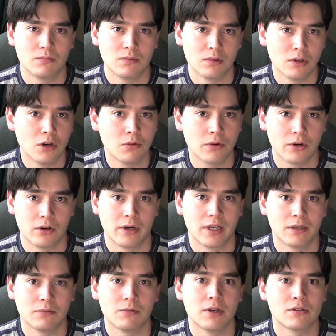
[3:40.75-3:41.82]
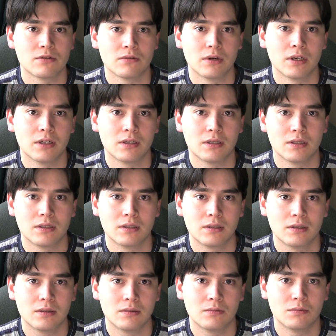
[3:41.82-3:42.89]
lower end restaurant,
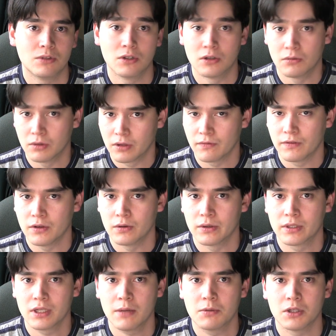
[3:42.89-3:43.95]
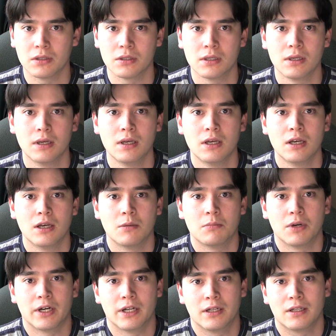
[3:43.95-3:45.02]
with a few exceptions.
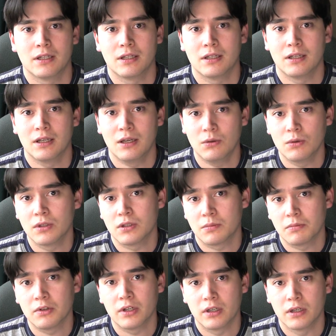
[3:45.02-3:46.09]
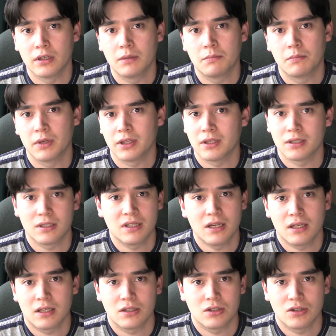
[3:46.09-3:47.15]
But it was pretty good, but the
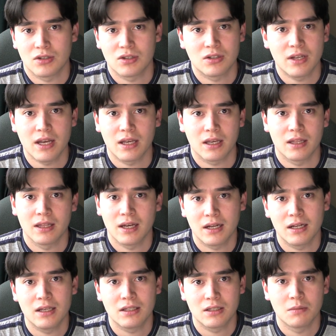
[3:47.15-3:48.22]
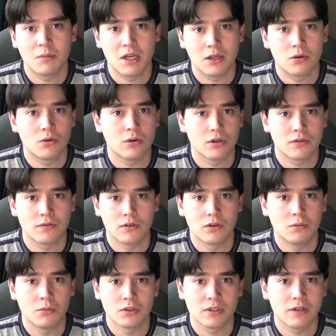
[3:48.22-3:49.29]
steak is just steak, and that is the main course for
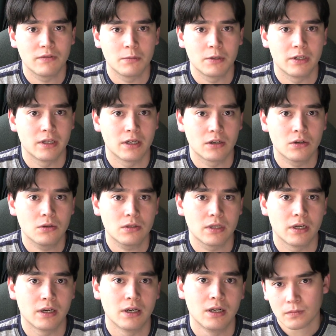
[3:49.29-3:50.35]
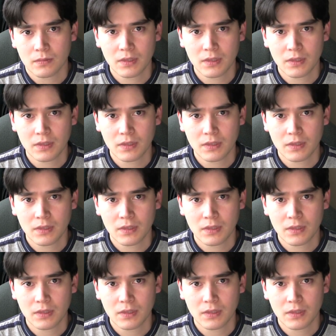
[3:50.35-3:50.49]
almost everybody that goes there.